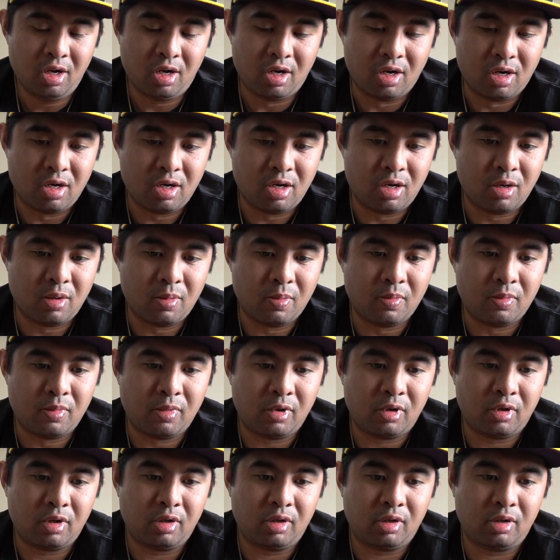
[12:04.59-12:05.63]

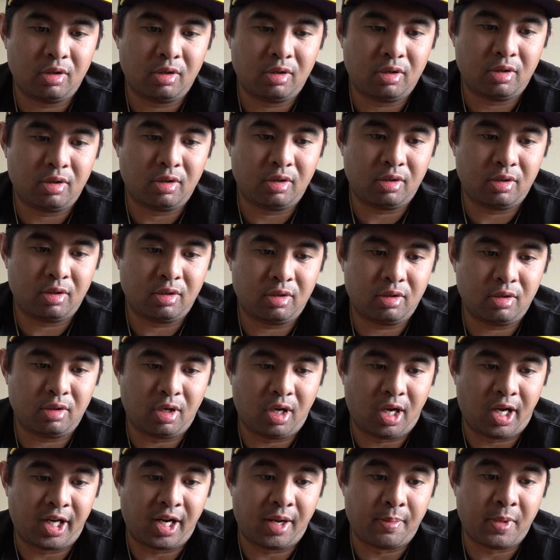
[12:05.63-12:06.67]

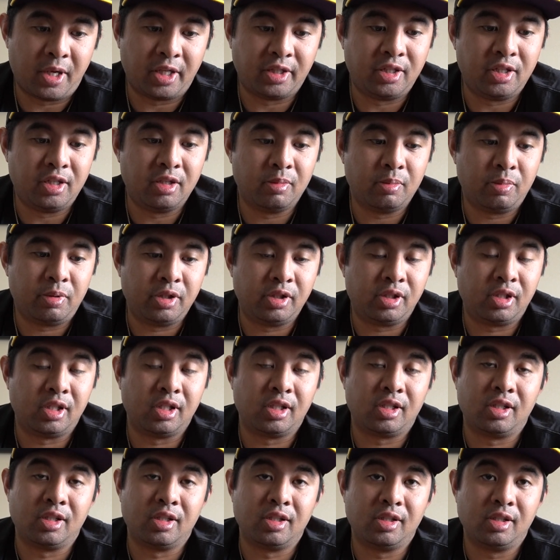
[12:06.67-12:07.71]
I got my
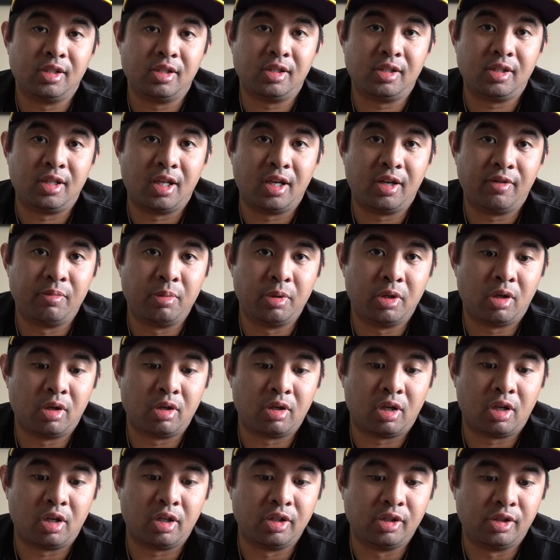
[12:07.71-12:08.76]
DMP6s that have been
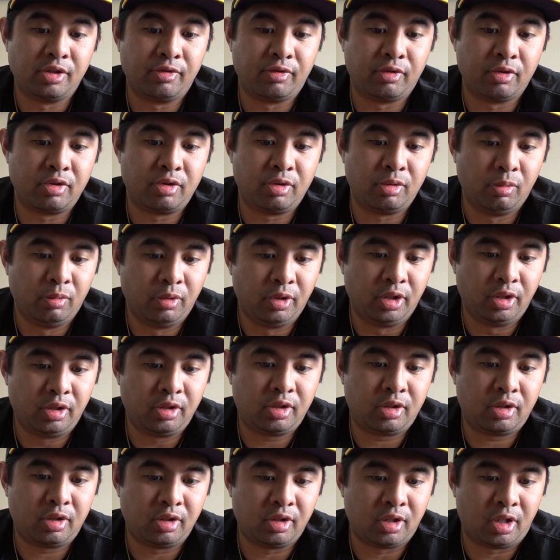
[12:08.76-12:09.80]
on ice for 2
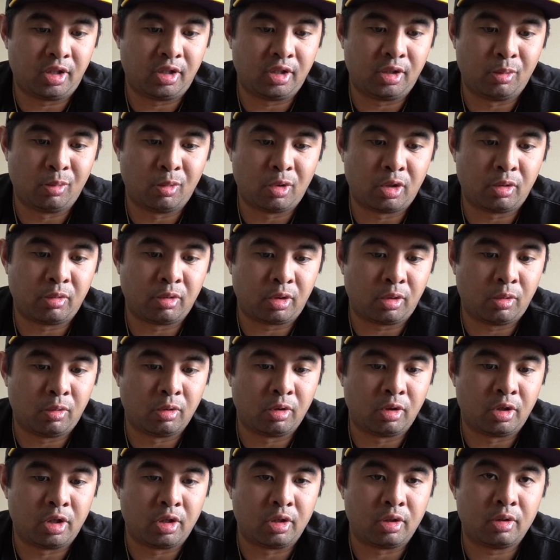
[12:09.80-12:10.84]
weeks because I didn't want to
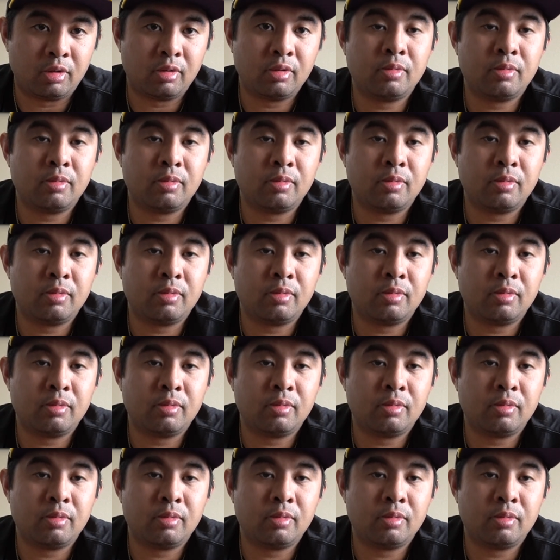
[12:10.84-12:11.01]
record yet.